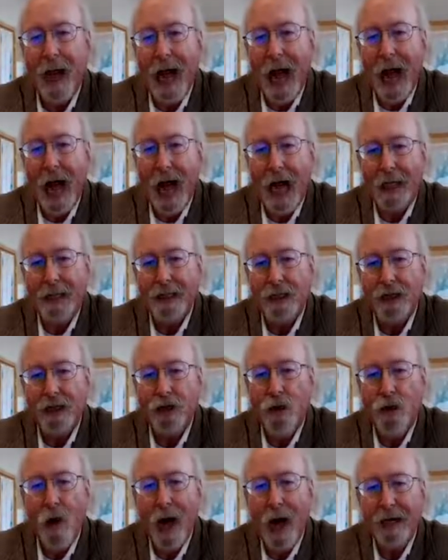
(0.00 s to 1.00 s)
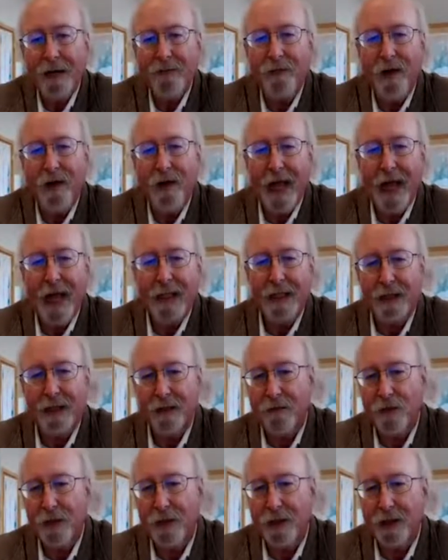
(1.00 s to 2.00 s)
to quantify the
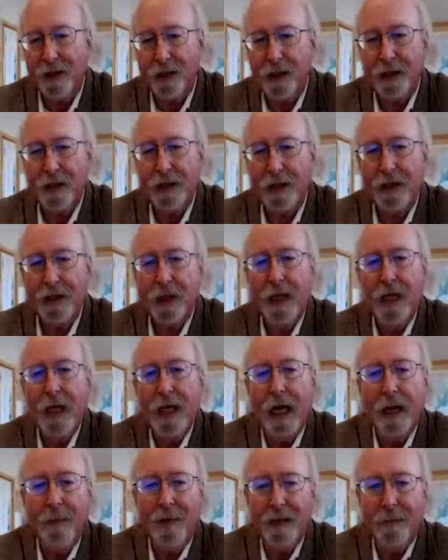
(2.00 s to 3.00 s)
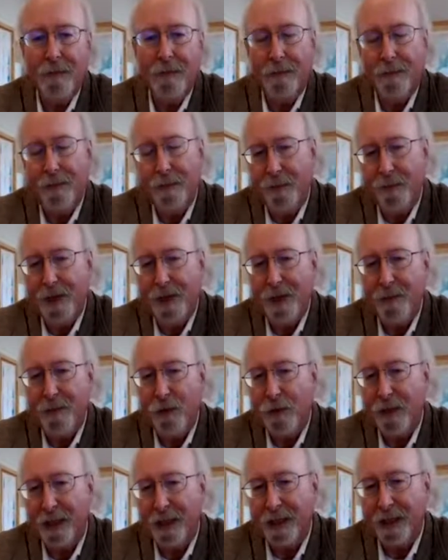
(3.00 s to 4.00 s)
differences, I mean,
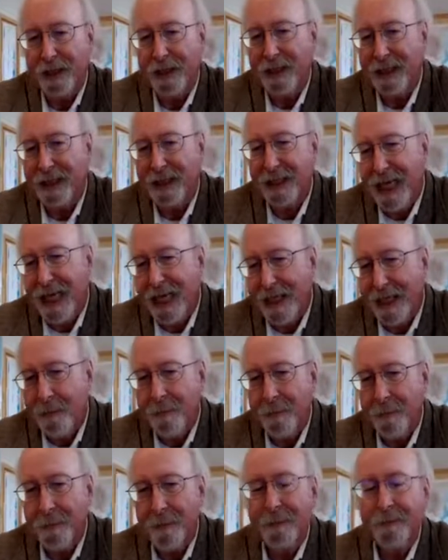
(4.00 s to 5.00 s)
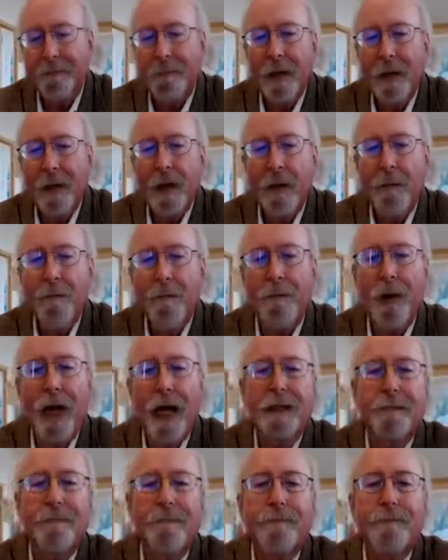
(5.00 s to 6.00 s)
people can see them,
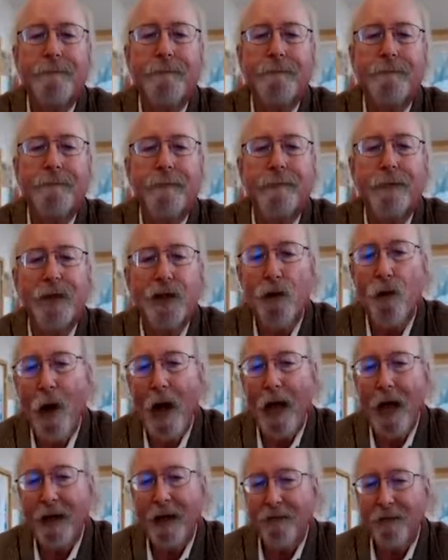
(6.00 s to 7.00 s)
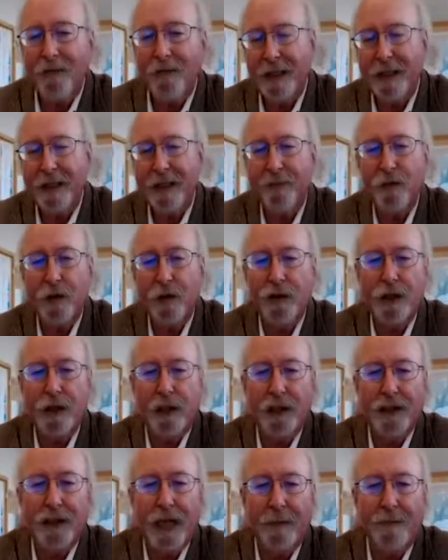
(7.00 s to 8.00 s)
but to quantify the
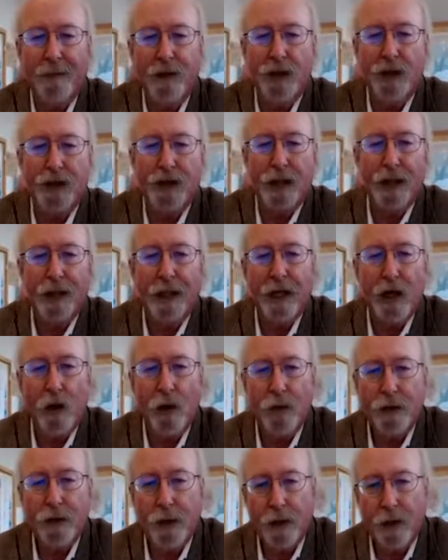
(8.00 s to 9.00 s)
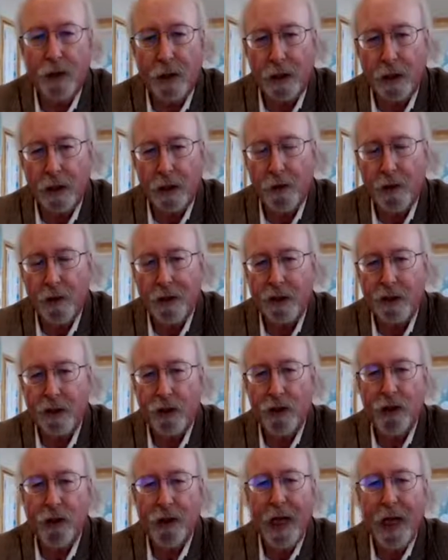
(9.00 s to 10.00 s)
differences, I'm just going to go to the
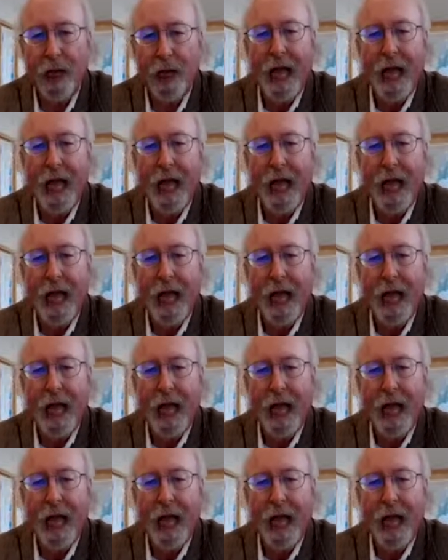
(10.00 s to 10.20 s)
literature